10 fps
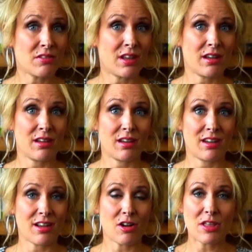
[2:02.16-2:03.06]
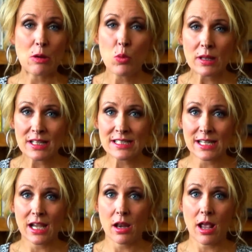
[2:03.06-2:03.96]
Are they are they willing
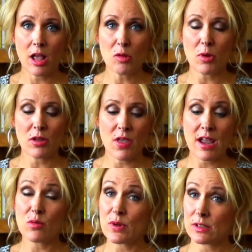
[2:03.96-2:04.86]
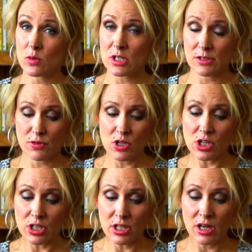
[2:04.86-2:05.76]
to get help? Are they a resource for
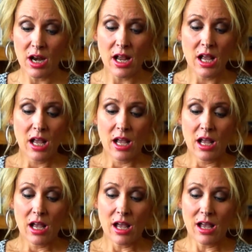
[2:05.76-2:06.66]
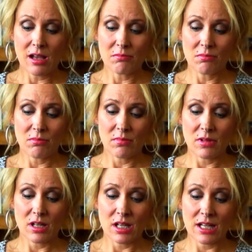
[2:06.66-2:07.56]
her? Um,
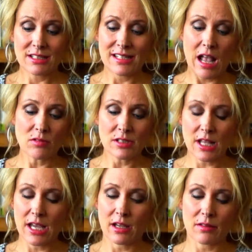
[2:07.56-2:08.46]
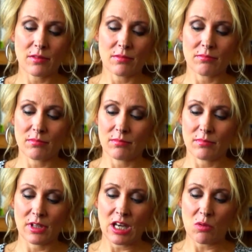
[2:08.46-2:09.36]
it sounds like,
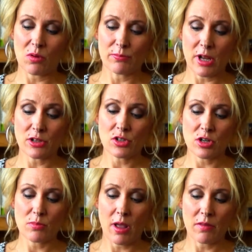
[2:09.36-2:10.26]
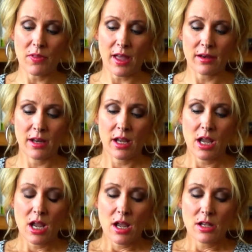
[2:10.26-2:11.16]
you know, not sure about that.
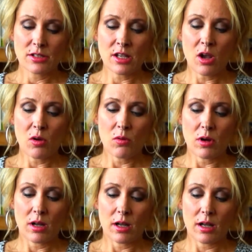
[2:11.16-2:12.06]
So